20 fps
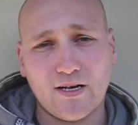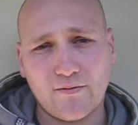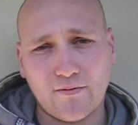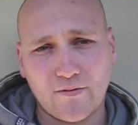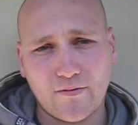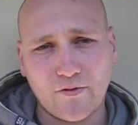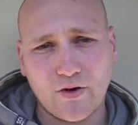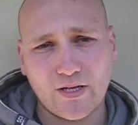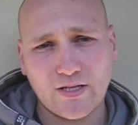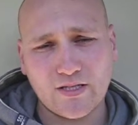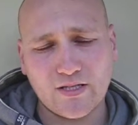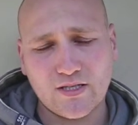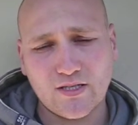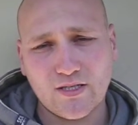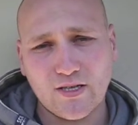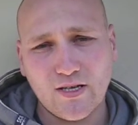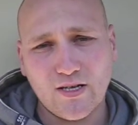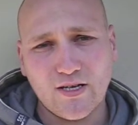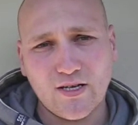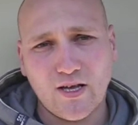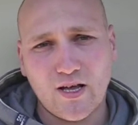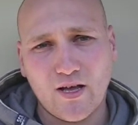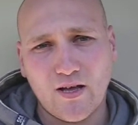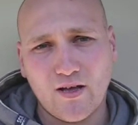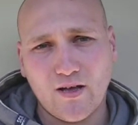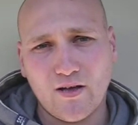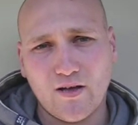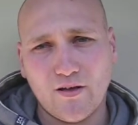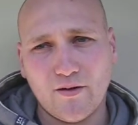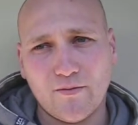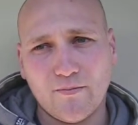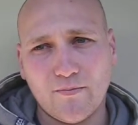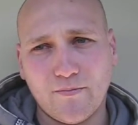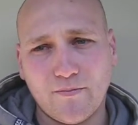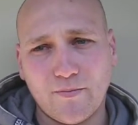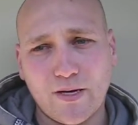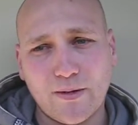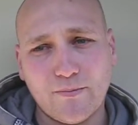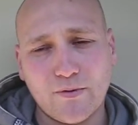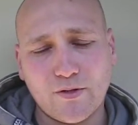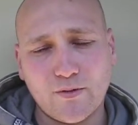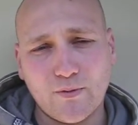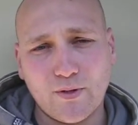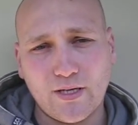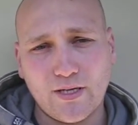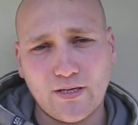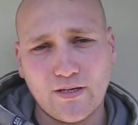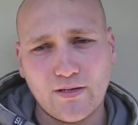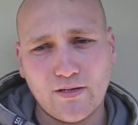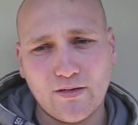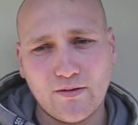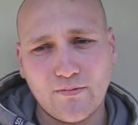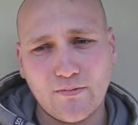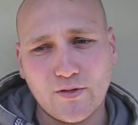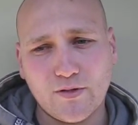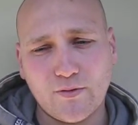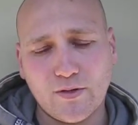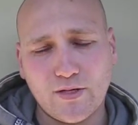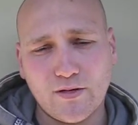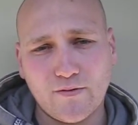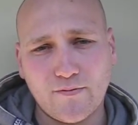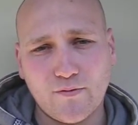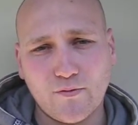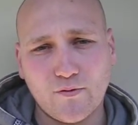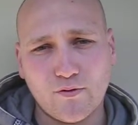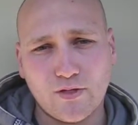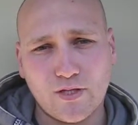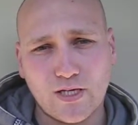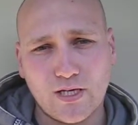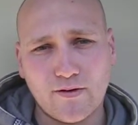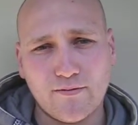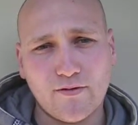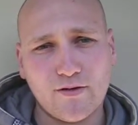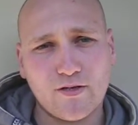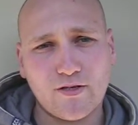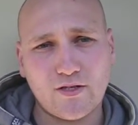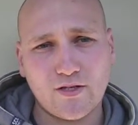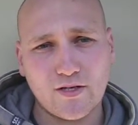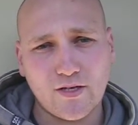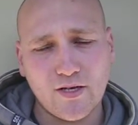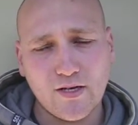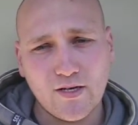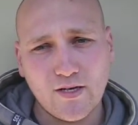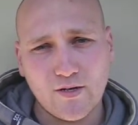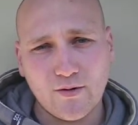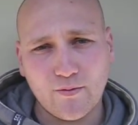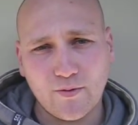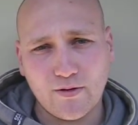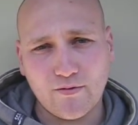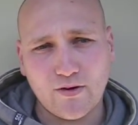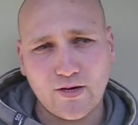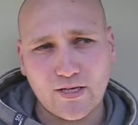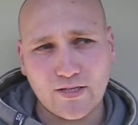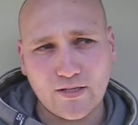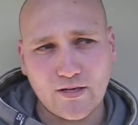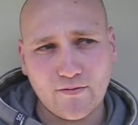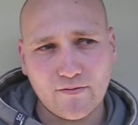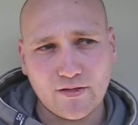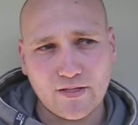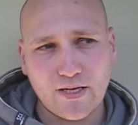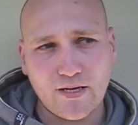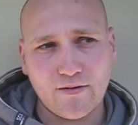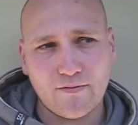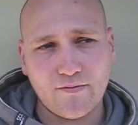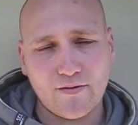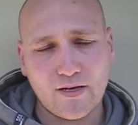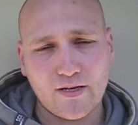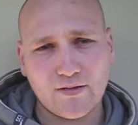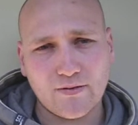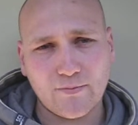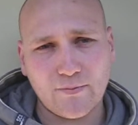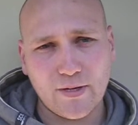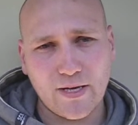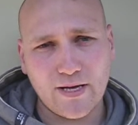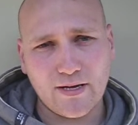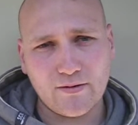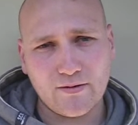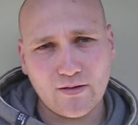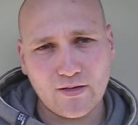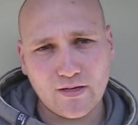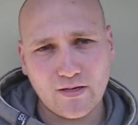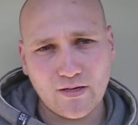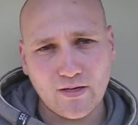other friends, and between the 14 of us, we raised over £10,000.